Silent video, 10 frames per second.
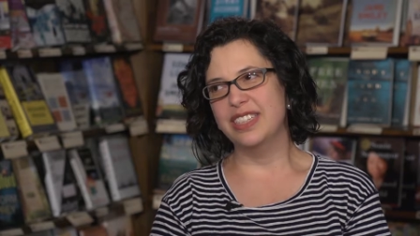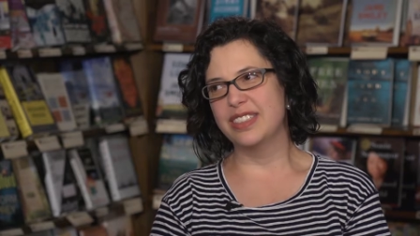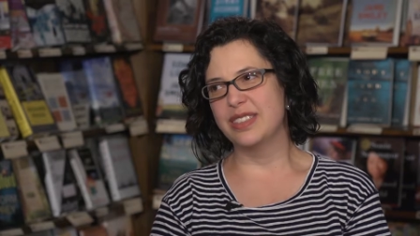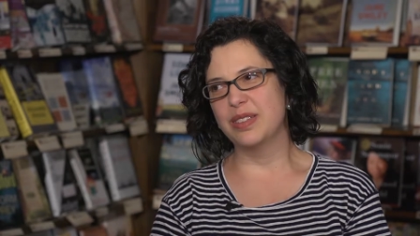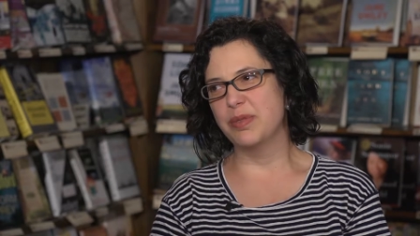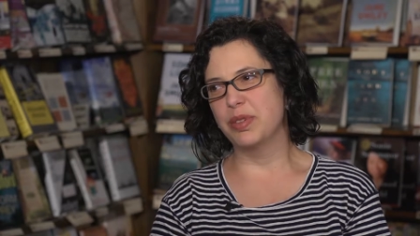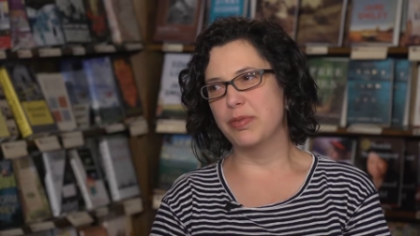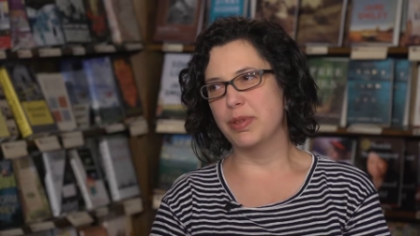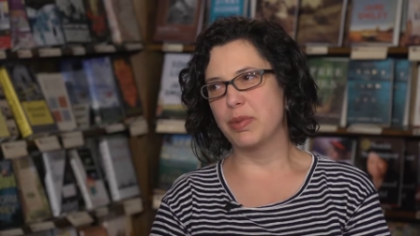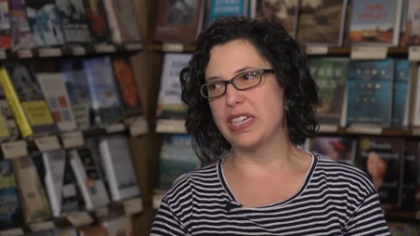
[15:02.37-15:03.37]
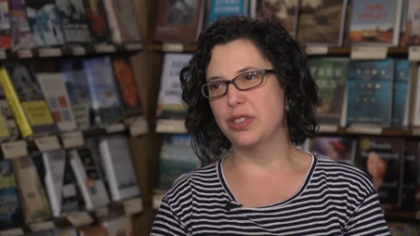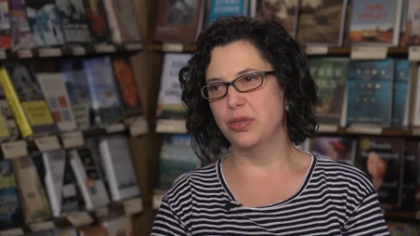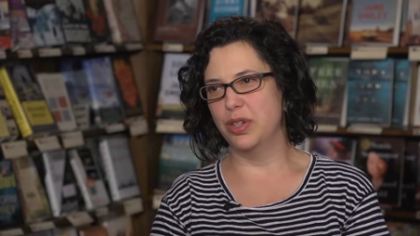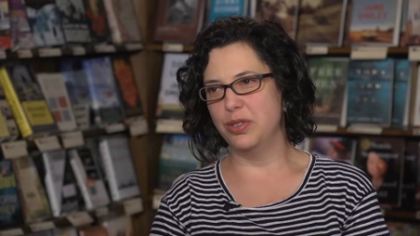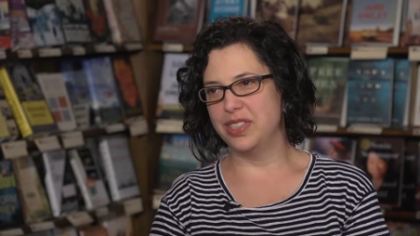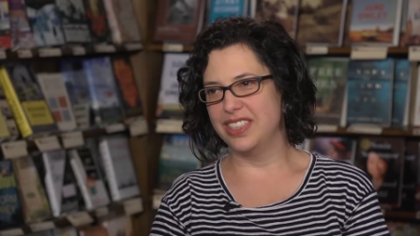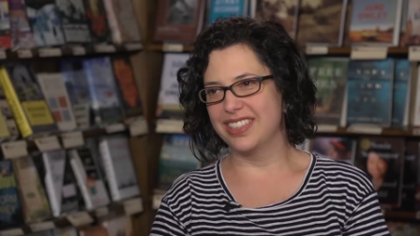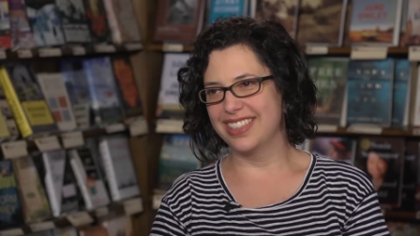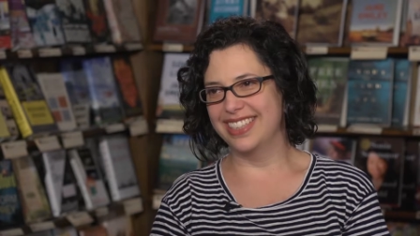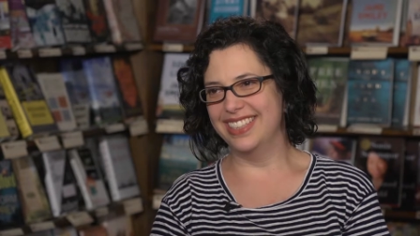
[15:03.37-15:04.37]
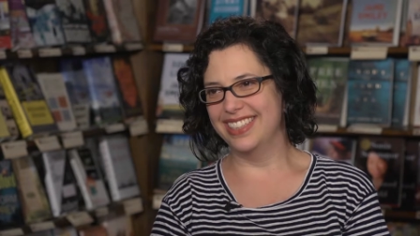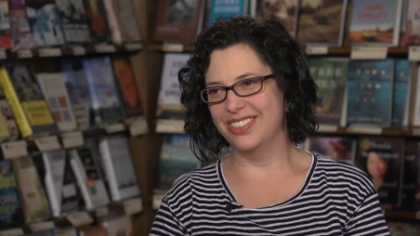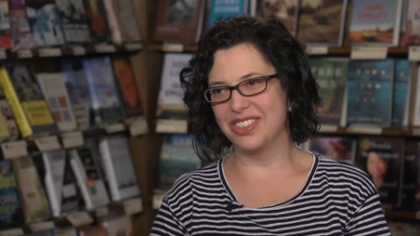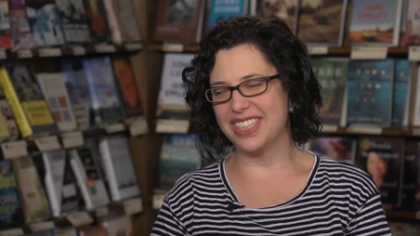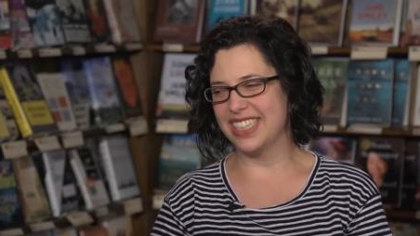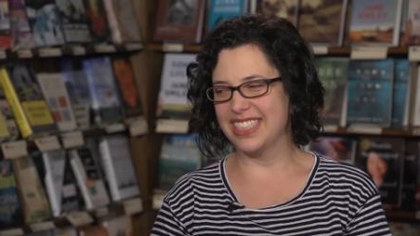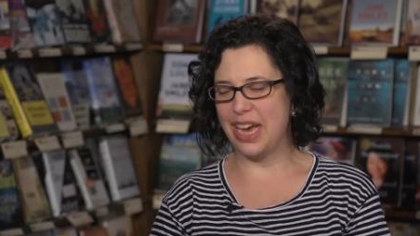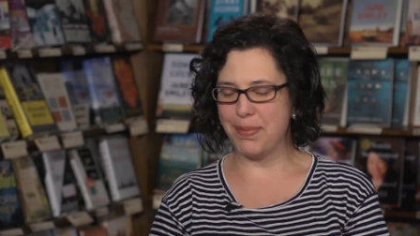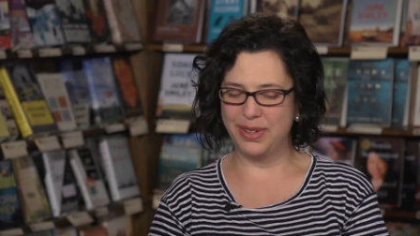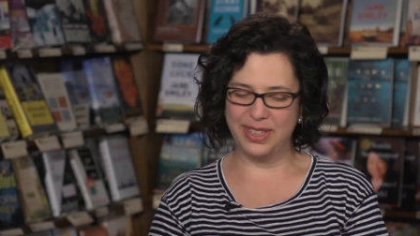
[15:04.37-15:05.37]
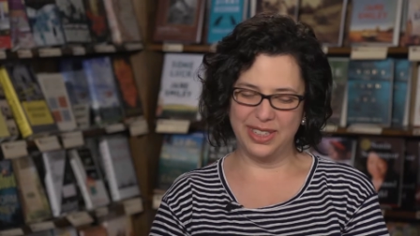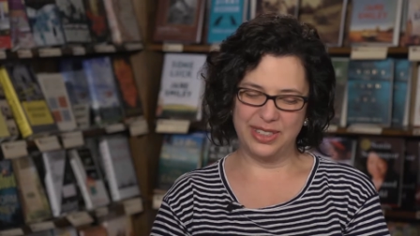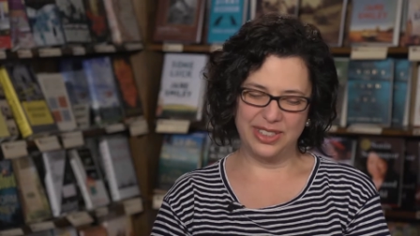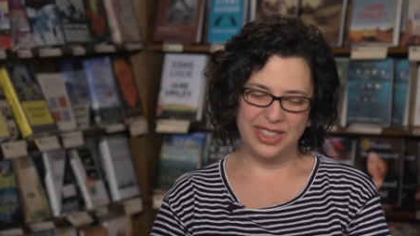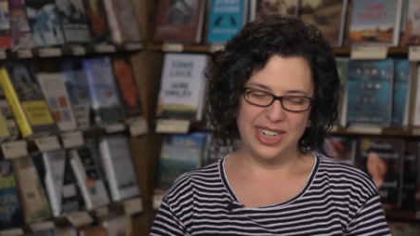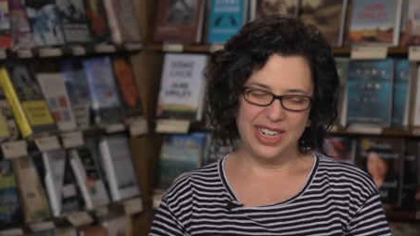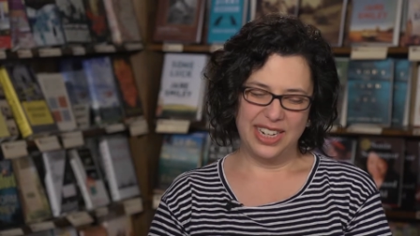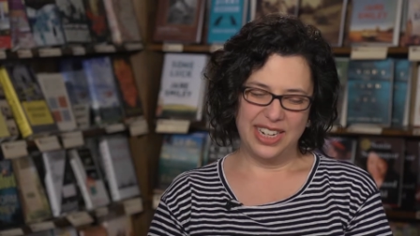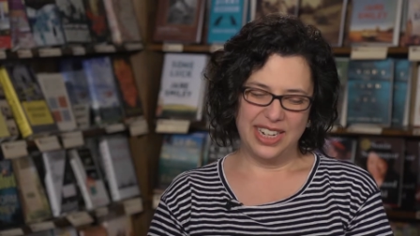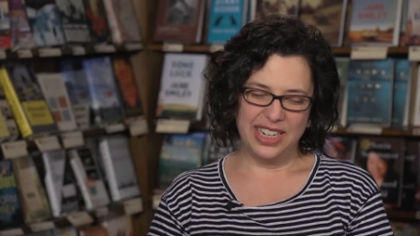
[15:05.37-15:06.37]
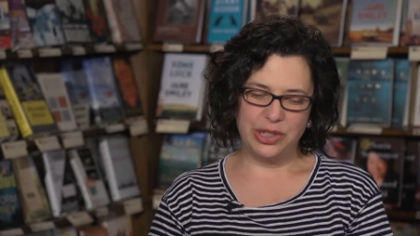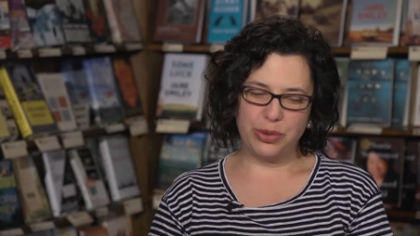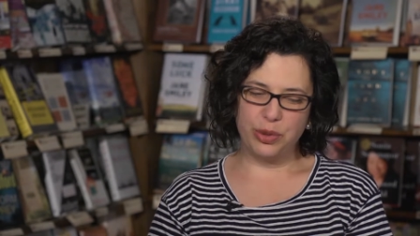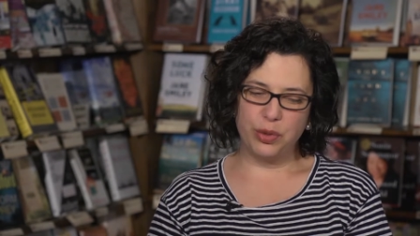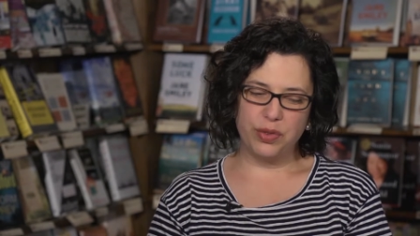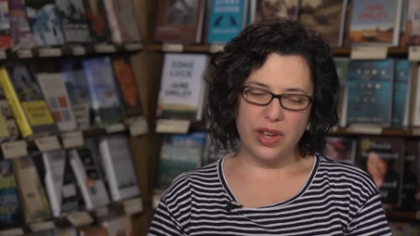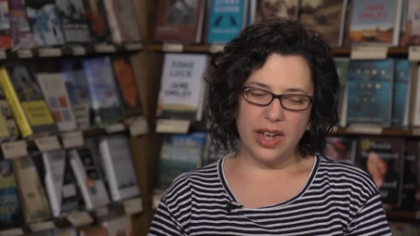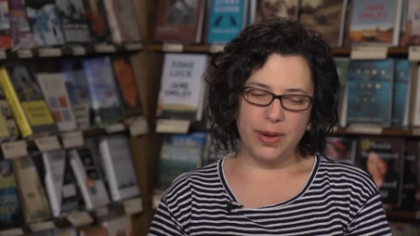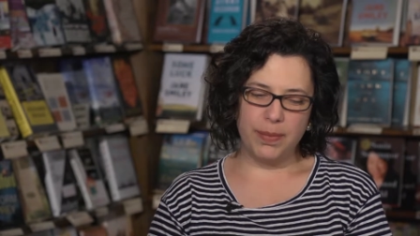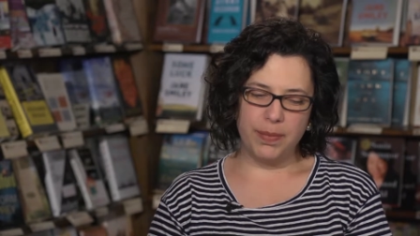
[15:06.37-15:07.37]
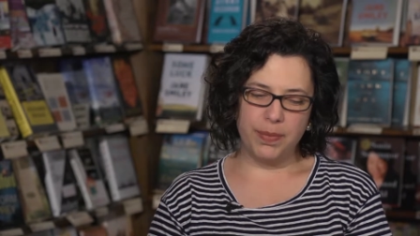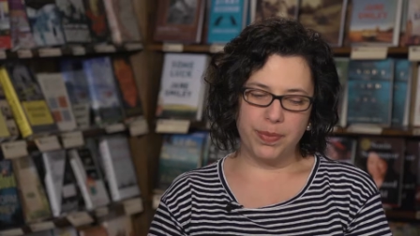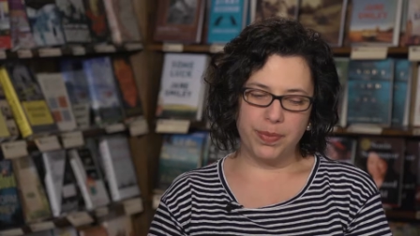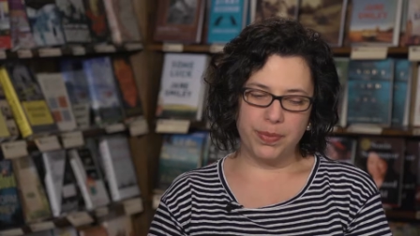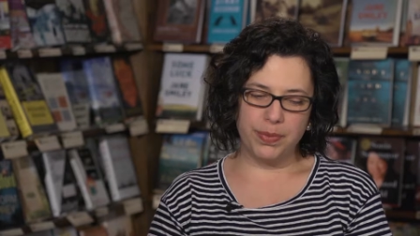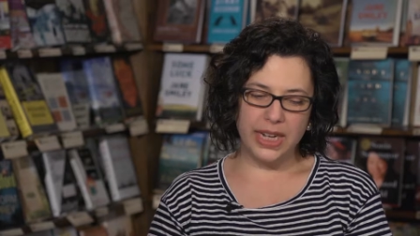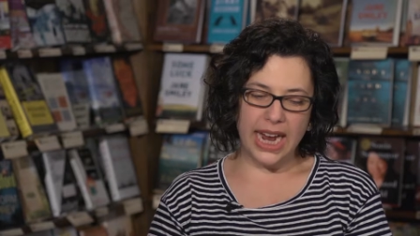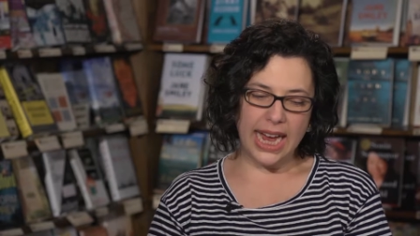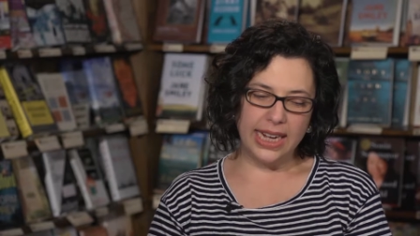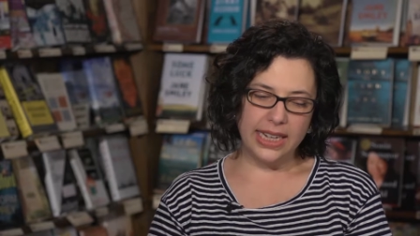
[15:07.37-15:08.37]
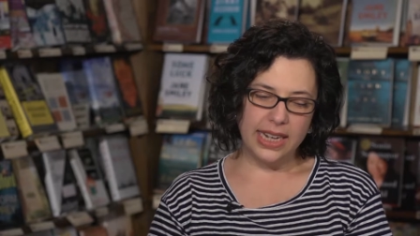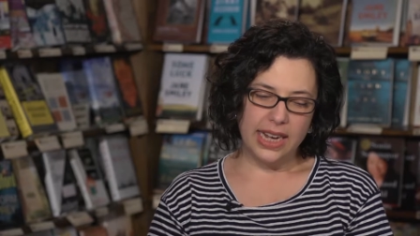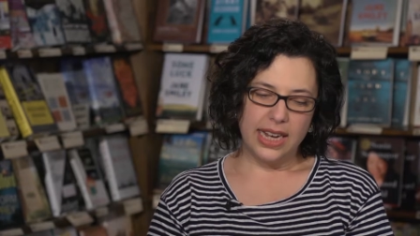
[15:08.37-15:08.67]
it would have been way too nosy to let those things happen under his roof. Yeah, I